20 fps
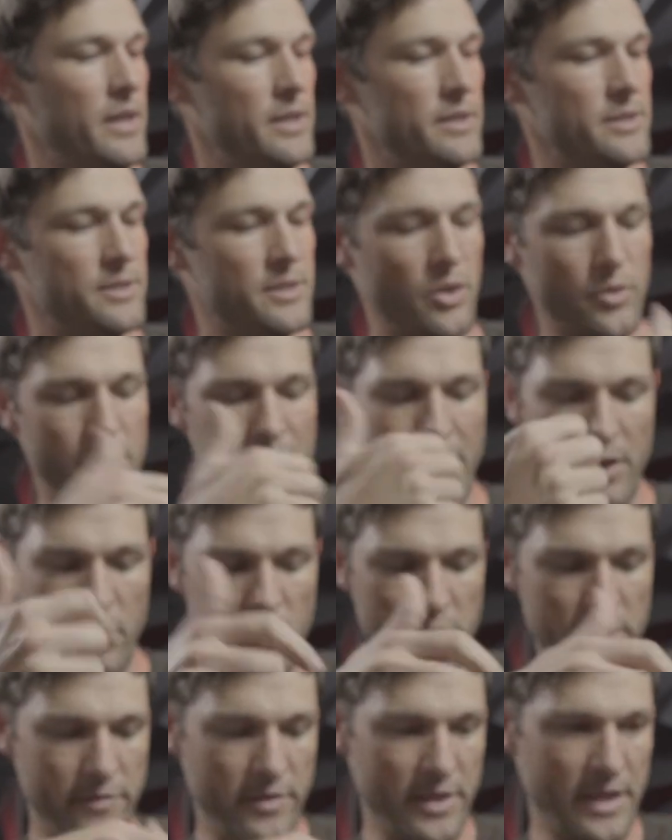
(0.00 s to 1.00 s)
So not
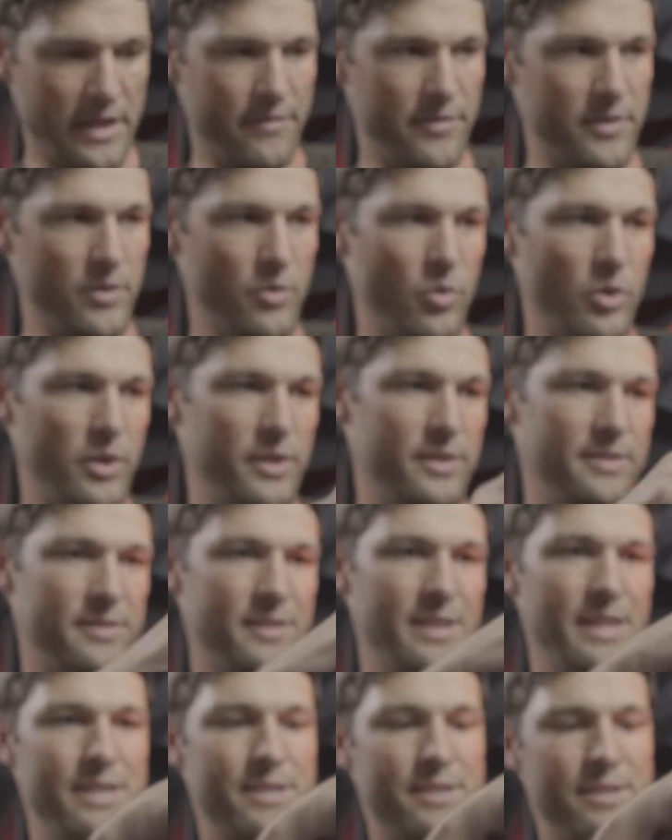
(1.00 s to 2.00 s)
only do you have the
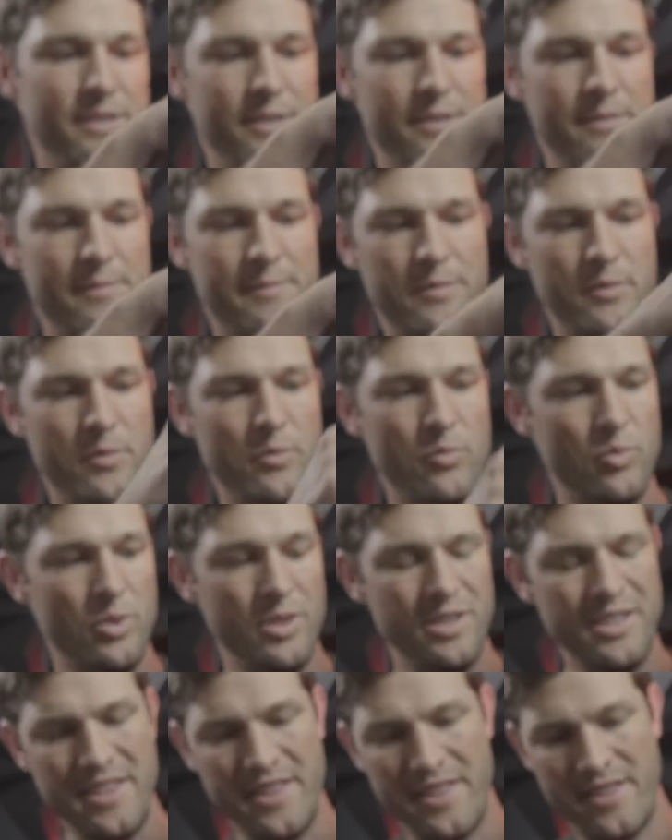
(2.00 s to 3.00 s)
organization,
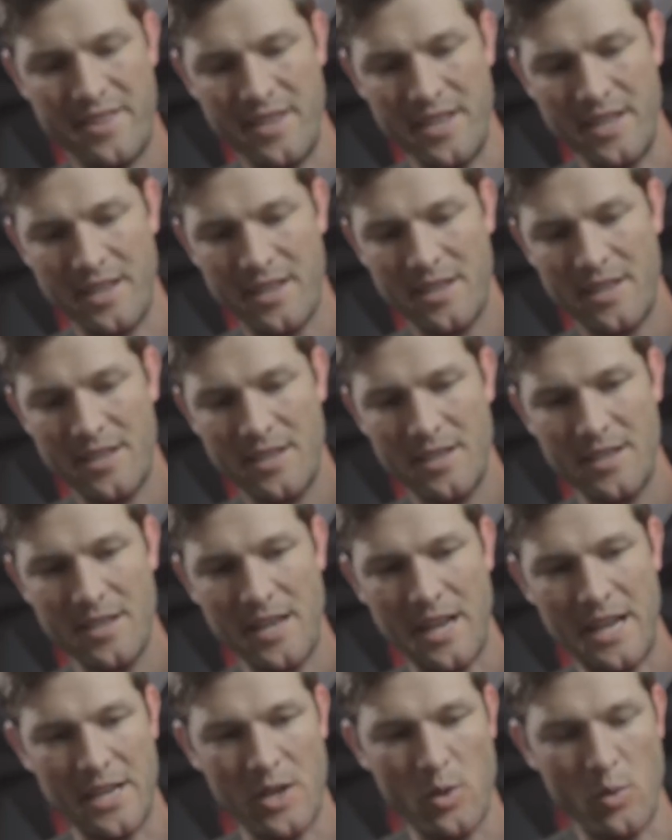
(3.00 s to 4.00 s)
really thick,
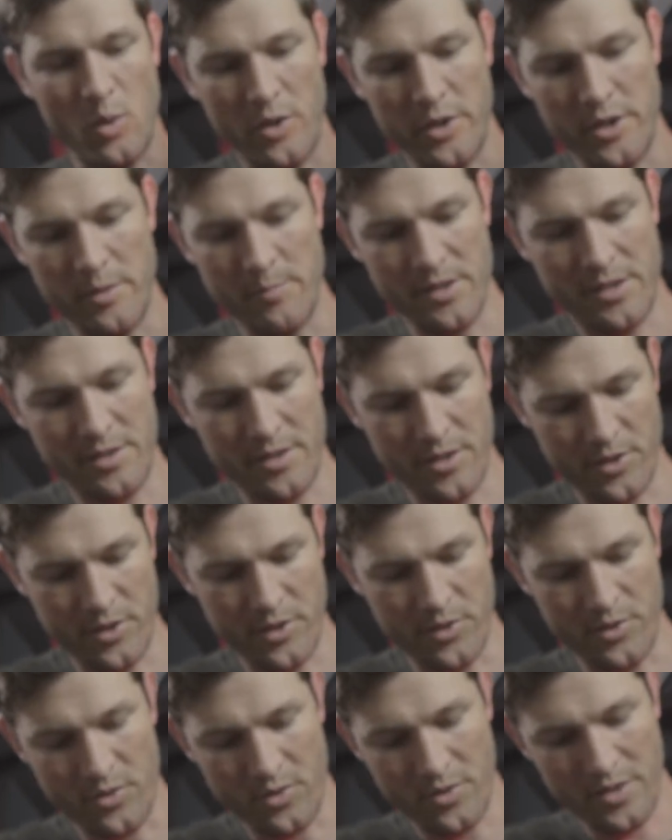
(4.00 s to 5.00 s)
high quality
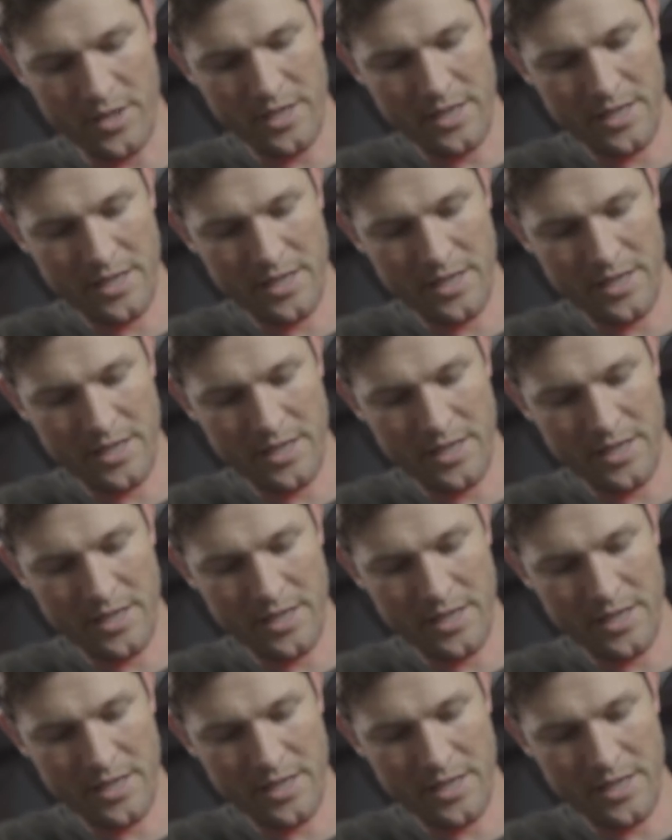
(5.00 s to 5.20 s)
material,